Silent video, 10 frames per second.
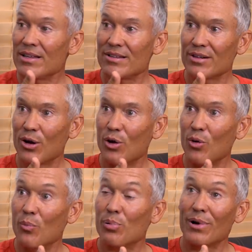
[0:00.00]

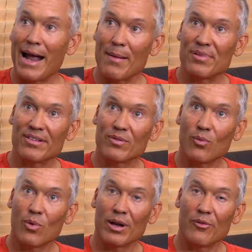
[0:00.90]
So perhaps
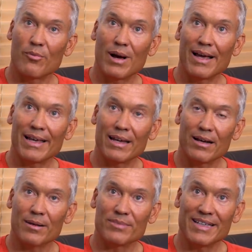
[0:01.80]
one of my
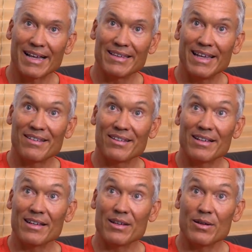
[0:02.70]
um, techniques
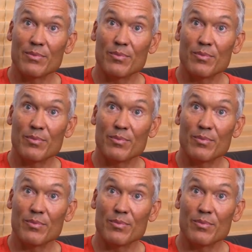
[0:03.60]
in